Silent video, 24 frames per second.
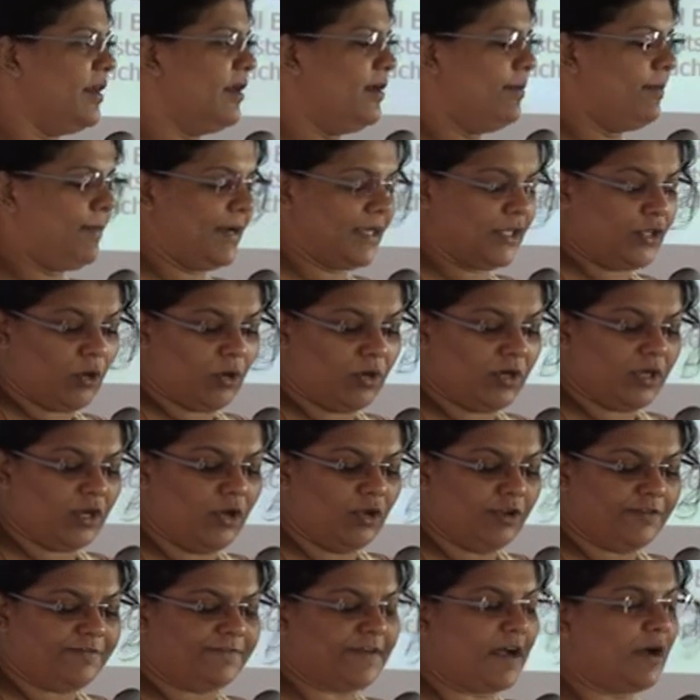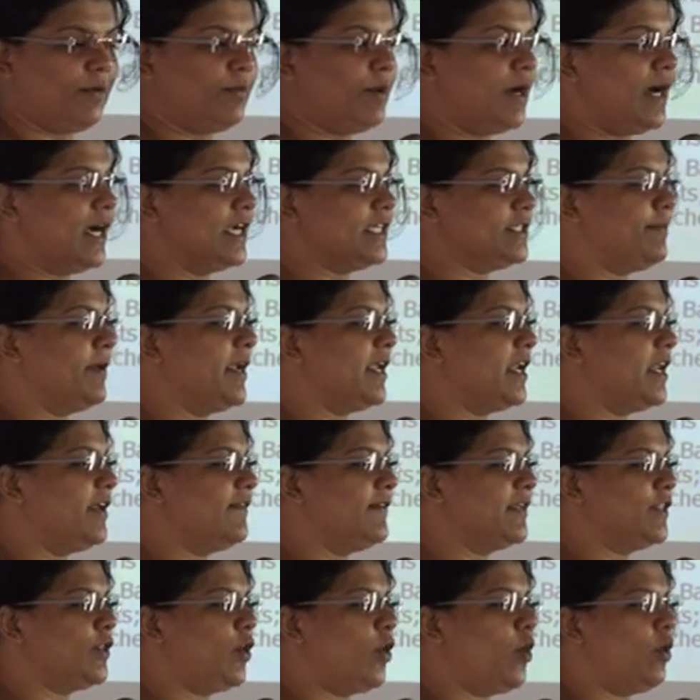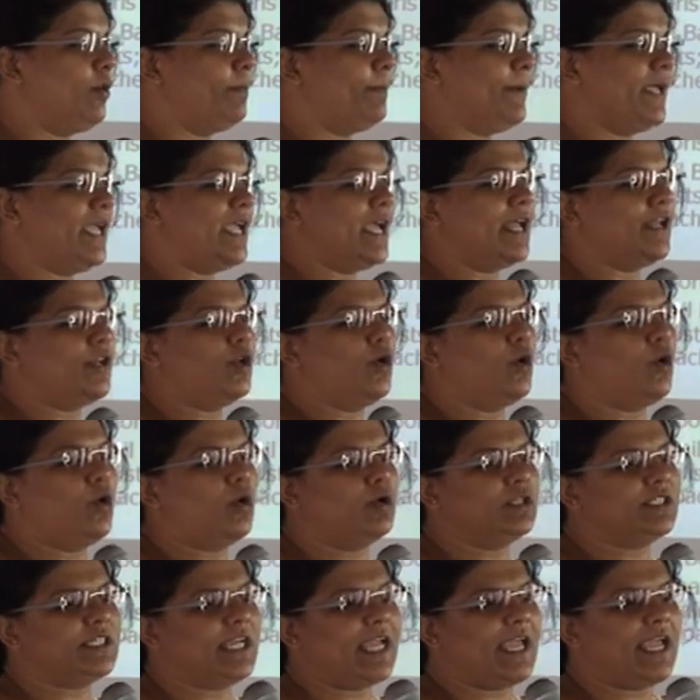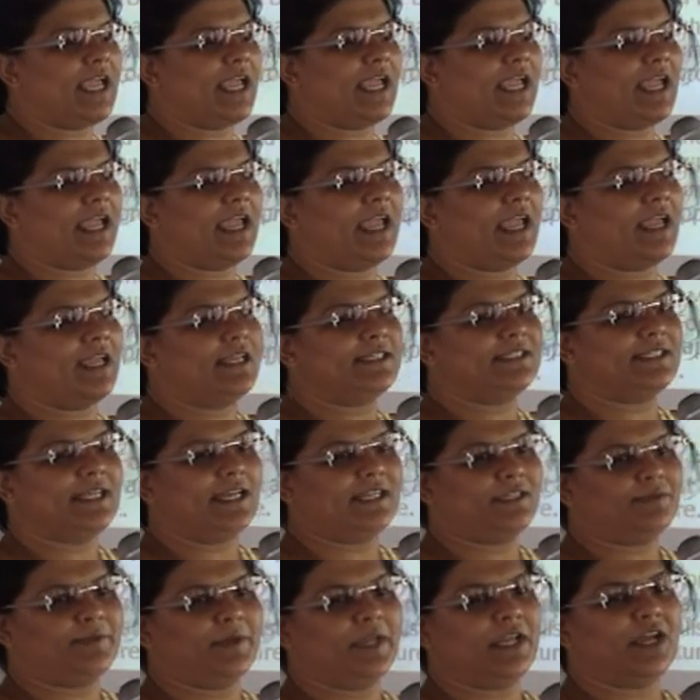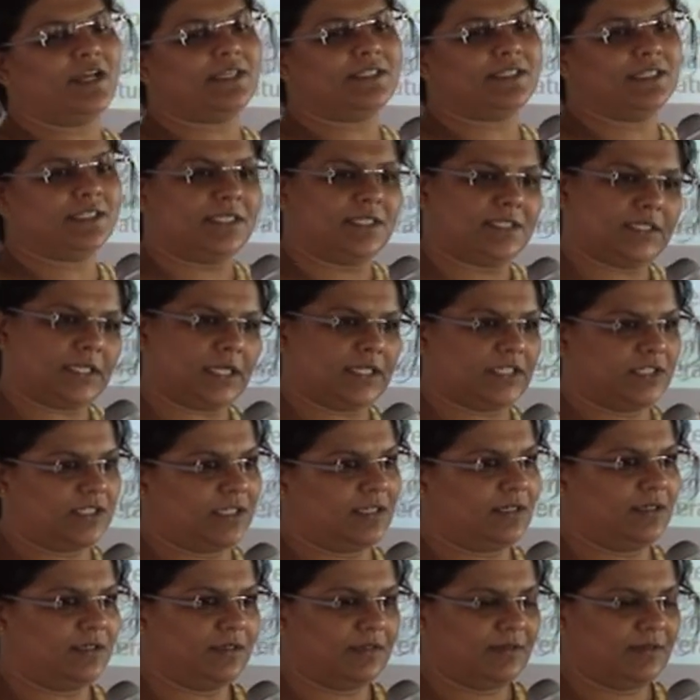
But don't look for words beginning with O-P and O-J-A-Z because it is Russian.